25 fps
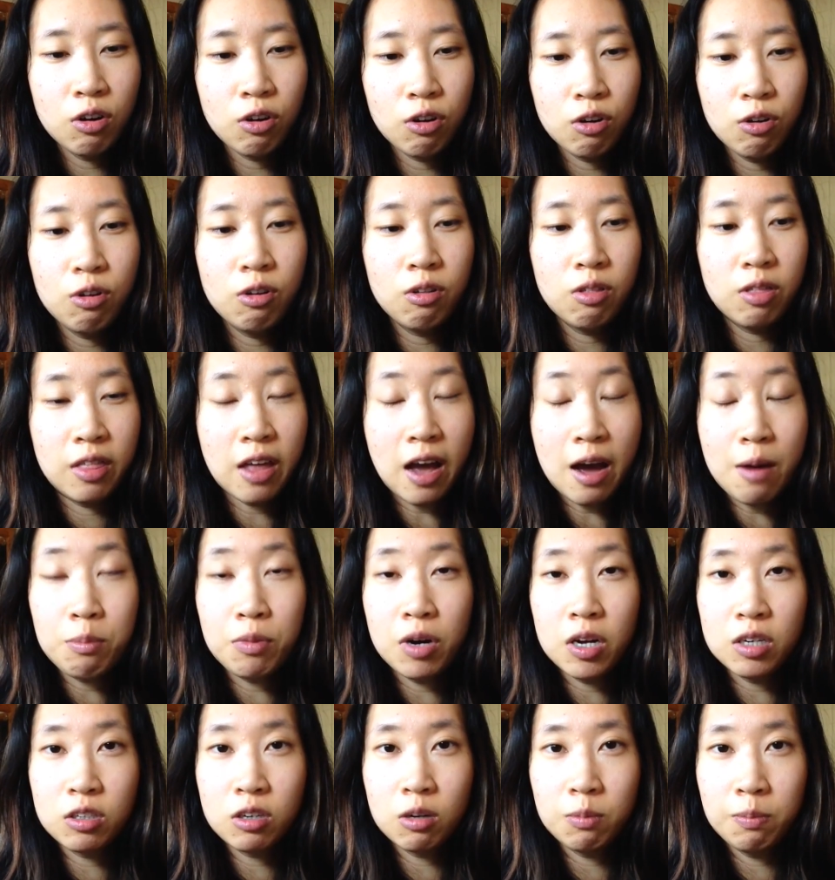know that
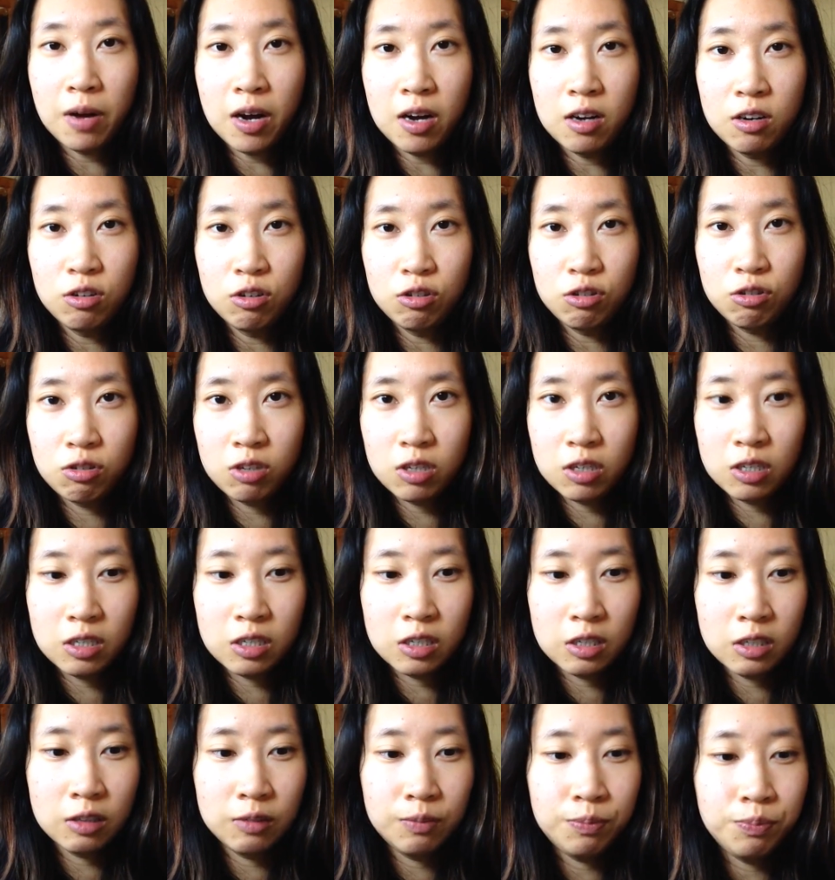much about
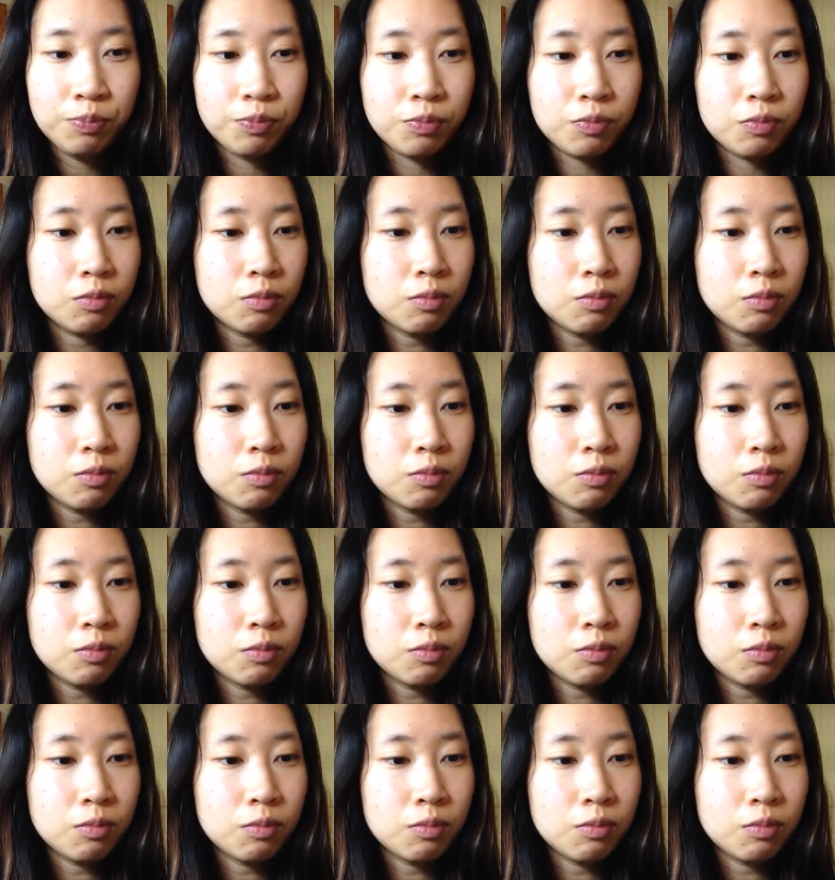nutrition